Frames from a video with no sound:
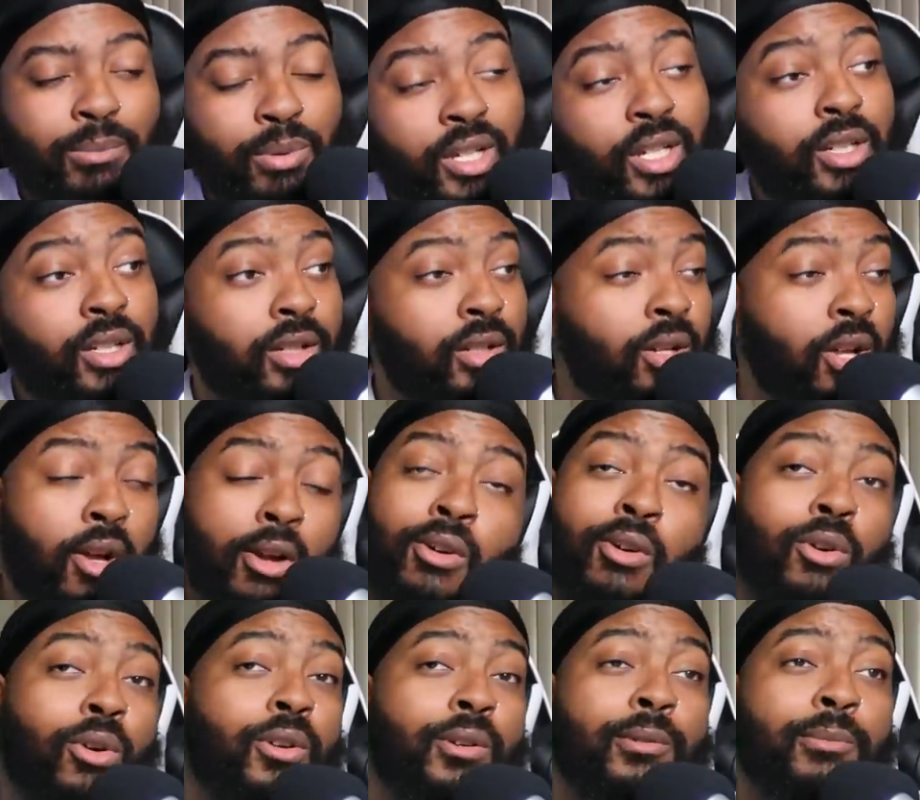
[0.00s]
opinion
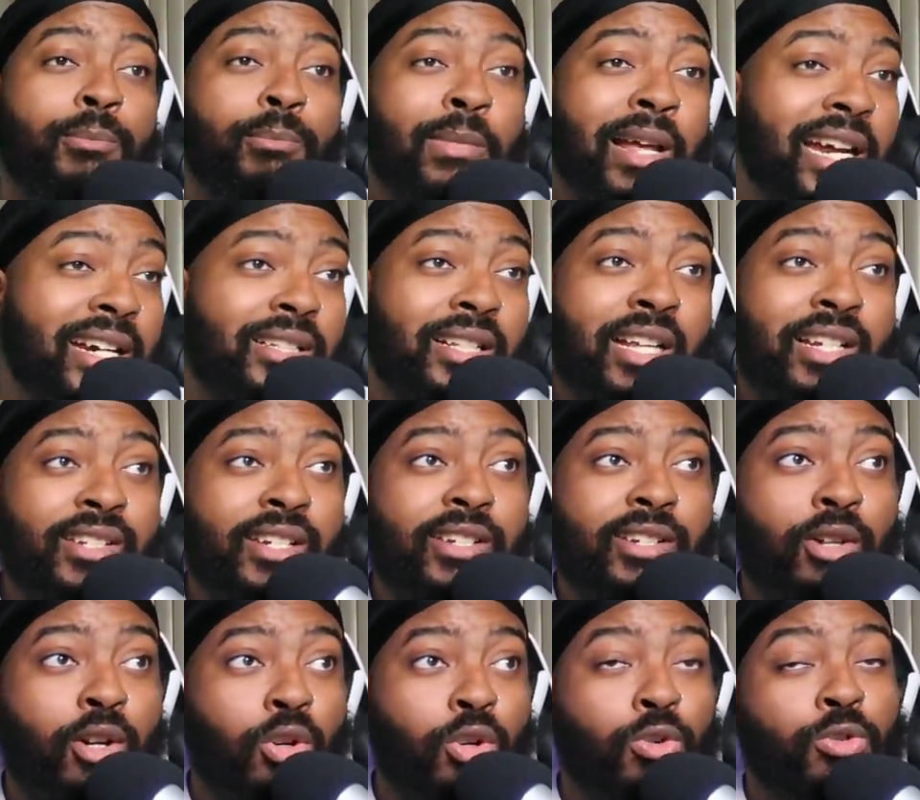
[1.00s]
on Backlash
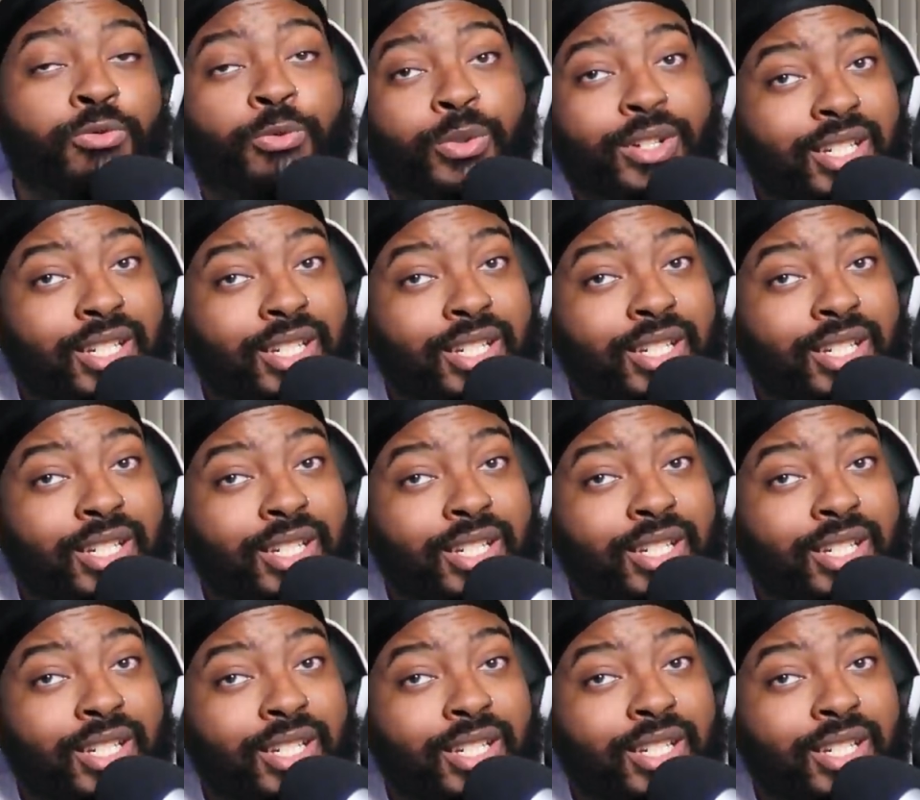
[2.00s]
as a whole.